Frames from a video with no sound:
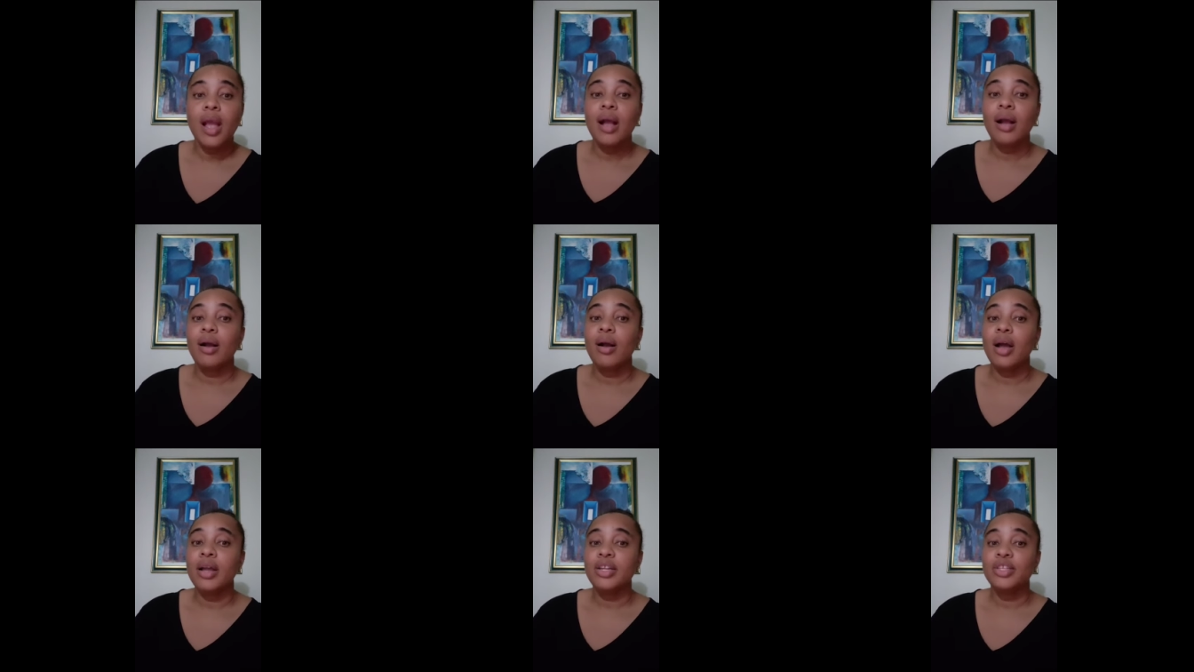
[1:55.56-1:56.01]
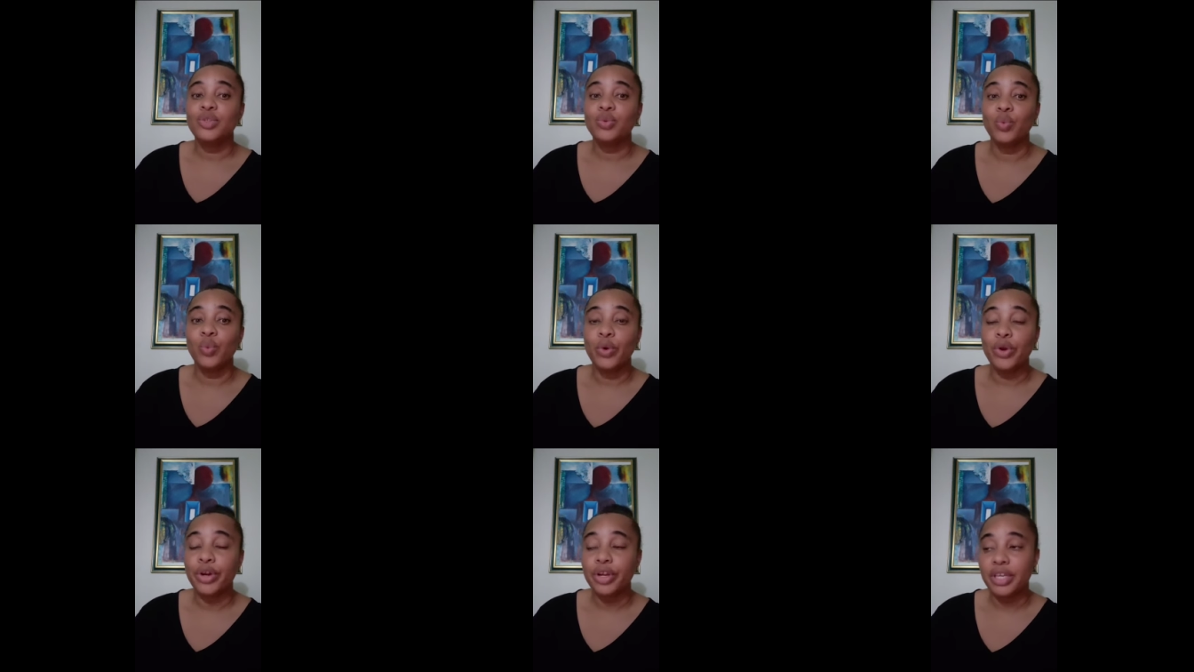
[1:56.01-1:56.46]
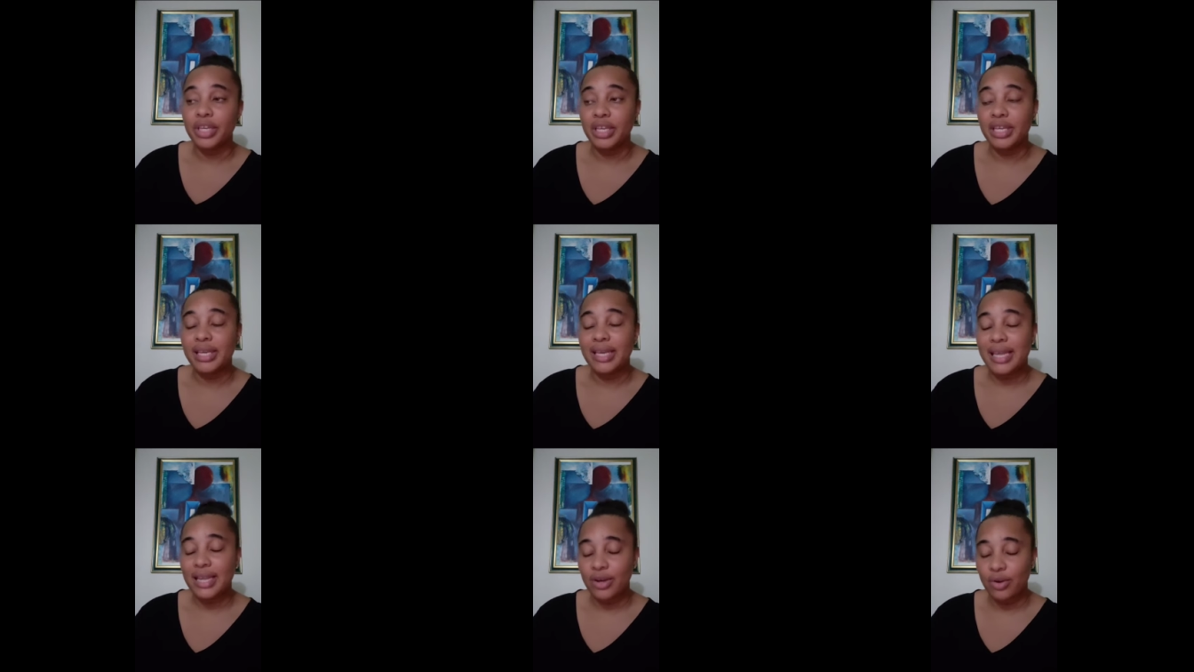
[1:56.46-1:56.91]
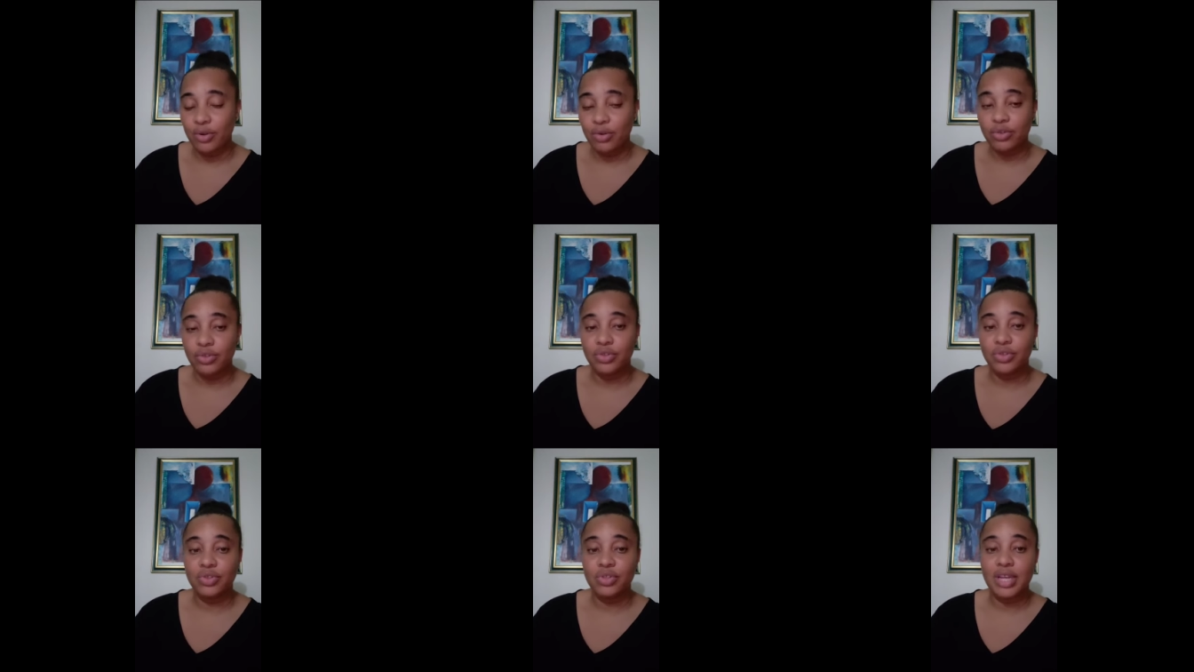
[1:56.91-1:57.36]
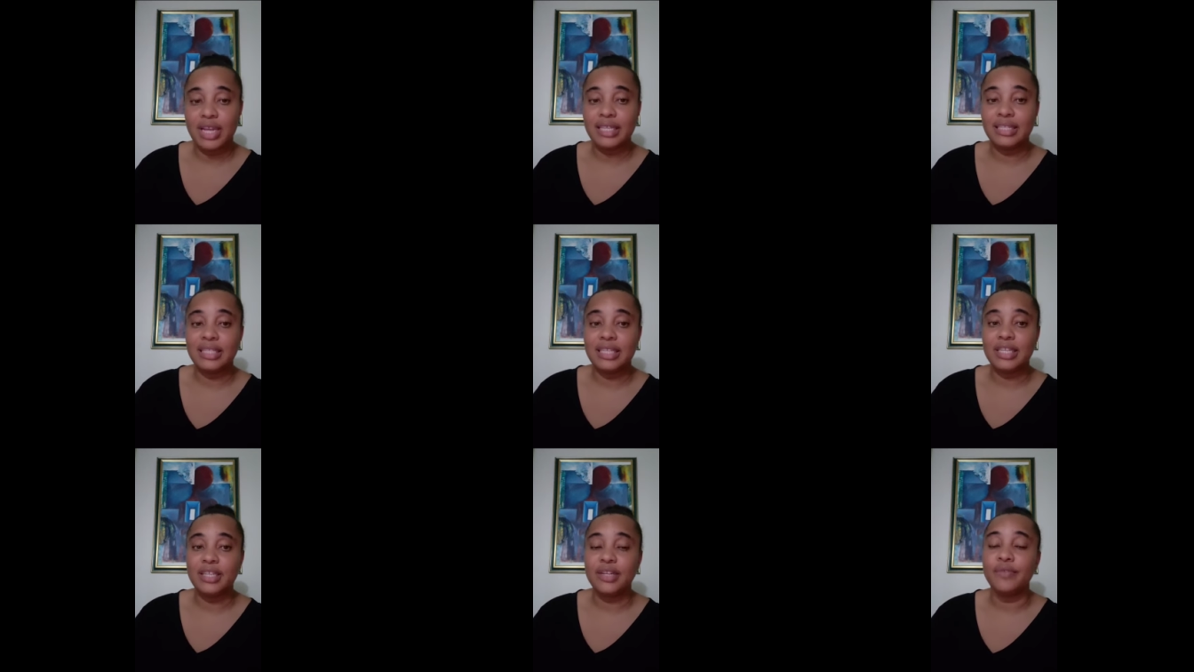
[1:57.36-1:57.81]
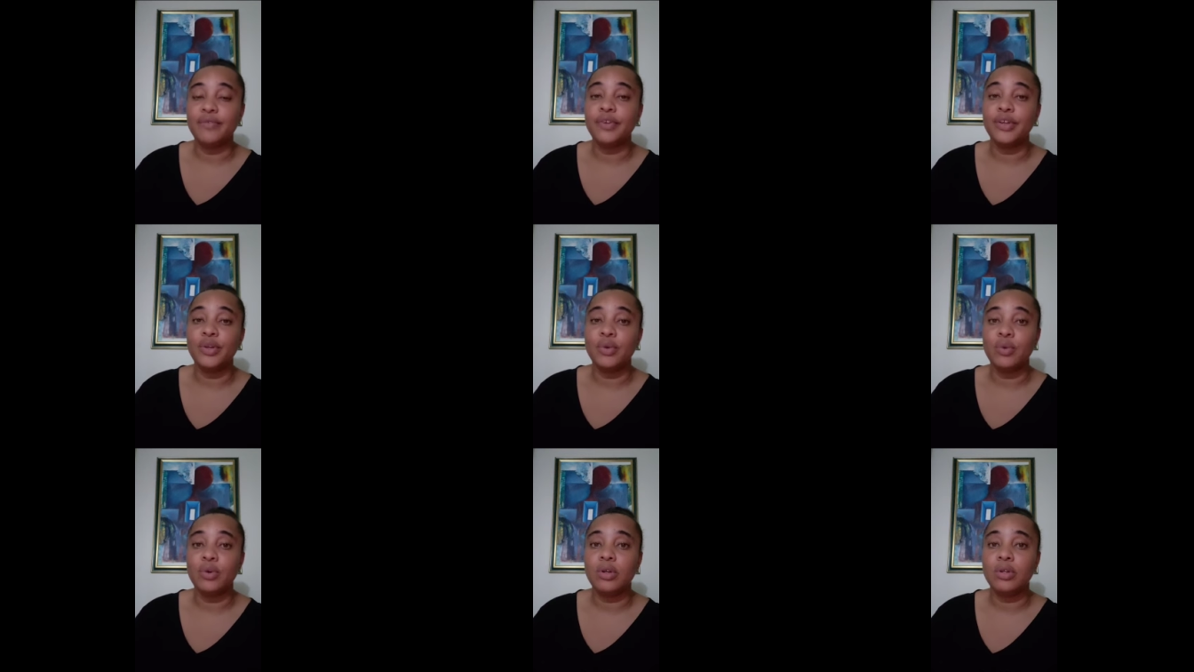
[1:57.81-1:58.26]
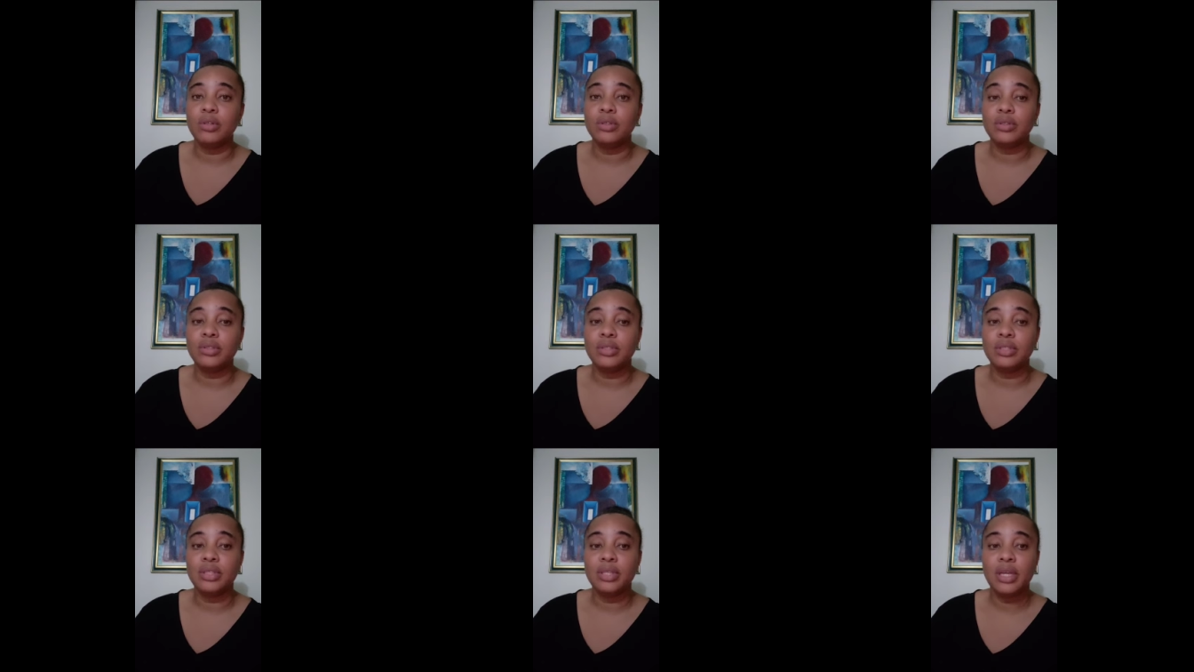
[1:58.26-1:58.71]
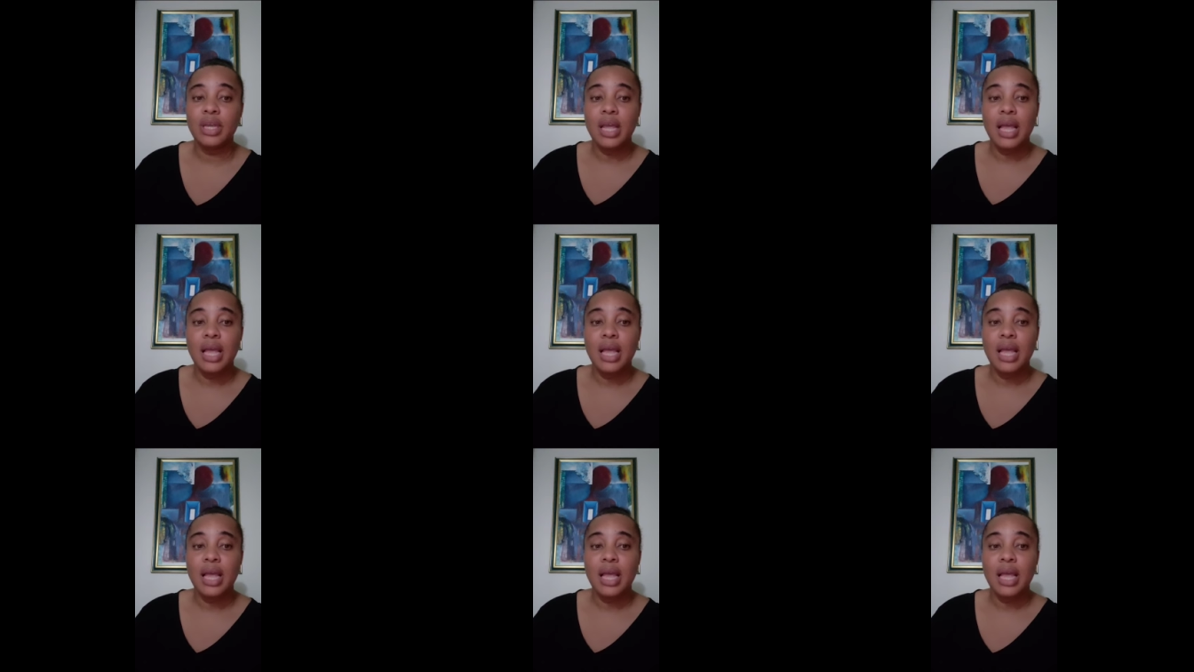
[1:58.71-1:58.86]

God is working in us as individuals,